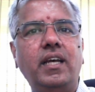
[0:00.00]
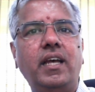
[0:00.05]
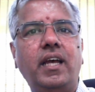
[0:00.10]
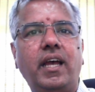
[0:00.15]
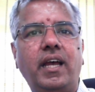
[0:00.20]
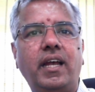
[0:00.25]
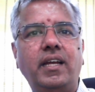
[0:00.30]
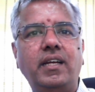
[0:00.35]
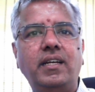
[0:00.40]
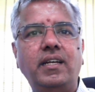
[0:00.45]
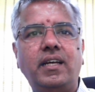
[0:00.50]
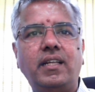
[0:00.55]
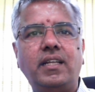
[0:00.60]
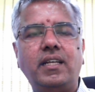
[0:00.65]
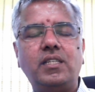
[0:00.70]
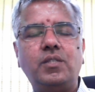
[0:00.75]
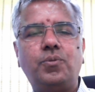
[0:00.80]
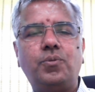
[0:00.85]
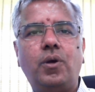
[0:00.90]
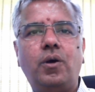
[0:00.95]
and
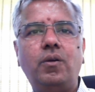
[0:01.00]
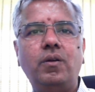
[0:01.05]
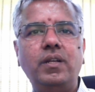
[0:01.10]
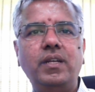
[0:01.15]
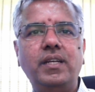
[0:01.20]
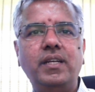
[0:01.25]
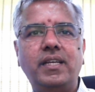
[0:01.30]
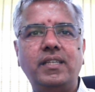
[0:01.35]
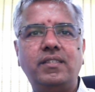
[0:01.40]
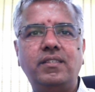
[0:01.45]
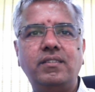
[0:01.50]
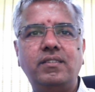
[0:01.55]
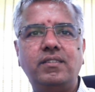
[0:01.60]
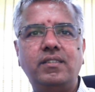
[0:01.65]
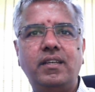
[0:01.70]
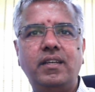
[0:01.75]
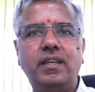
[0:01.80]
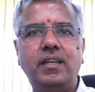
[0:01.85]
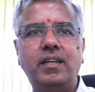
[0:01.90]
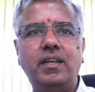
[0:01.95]
that's probably
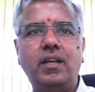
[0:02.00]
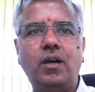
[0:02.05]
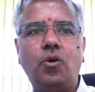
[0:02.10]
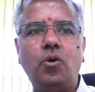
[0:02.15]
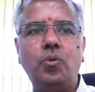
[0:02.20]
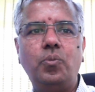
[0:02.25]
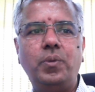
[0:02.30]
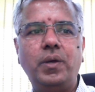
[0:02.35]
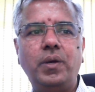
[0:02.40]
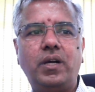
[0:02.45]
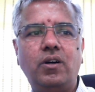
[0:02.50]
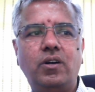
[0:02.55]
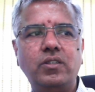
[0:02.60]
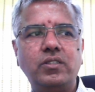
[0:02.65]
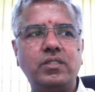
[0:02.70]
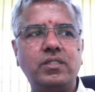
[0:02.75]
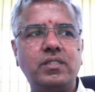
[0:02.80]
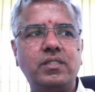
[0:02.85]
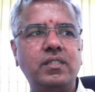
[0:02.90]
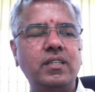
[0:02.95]
necessary now
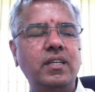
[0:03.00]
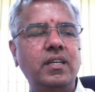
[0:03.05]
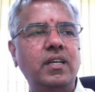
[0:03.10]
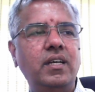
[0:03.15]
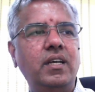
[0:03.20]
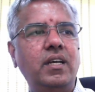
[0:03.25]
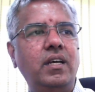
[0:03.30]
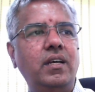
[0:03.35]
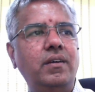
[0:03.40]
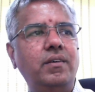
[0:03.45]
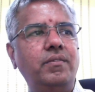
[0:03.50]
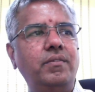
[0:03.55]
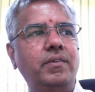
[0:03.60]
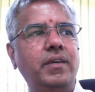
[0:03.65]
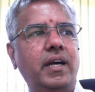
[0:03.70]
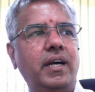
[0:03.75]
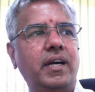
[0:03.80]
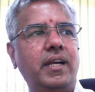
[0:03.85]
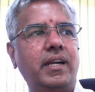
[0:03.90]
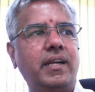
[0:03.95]
because
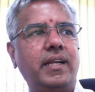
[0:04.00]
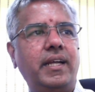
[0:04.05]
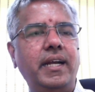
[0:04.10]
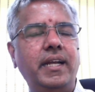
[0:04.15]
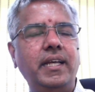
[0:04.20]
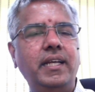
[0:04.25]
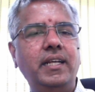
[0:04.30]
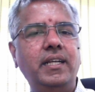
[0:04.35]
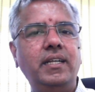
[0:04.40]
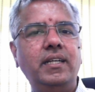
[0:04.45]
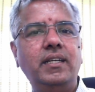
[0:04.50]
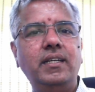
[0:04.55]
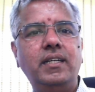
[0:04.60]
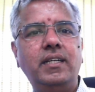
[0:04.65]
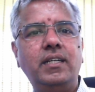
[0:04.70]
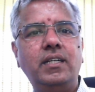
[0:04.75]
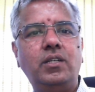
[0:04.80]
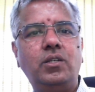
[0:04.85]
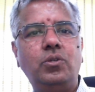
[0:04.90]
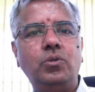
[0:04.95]
we are getting
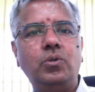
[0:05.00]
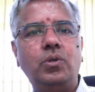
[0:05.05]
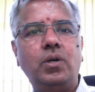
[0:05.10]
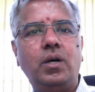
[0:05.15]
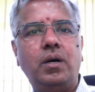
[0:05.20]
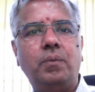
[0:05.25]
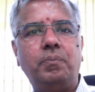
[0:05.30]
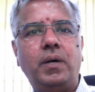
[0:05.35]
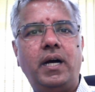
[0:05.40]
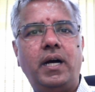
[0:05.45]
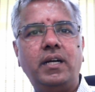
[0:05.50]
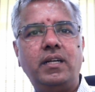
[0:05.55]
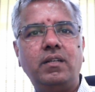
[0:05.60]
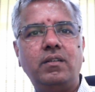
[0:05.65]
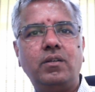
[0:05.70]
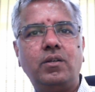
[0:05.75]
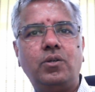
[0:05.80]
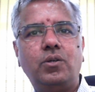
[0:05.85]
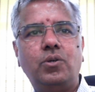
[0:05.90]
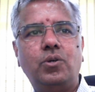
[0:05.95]
into a part
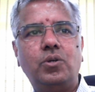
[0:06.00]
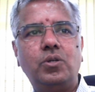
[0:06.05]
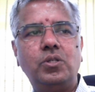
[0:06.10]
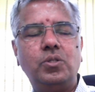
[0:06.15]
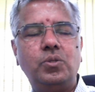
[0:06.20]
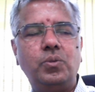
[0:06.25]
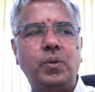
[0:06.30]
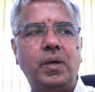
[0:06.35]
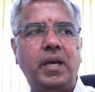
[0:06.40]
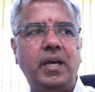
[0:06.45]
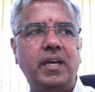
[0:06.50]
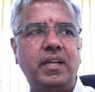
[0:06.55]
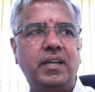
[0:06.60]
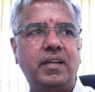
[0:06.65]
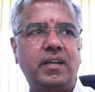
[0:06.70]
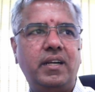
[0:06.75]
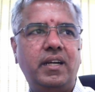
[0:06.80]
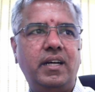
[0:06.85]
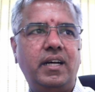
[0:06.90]
of the course where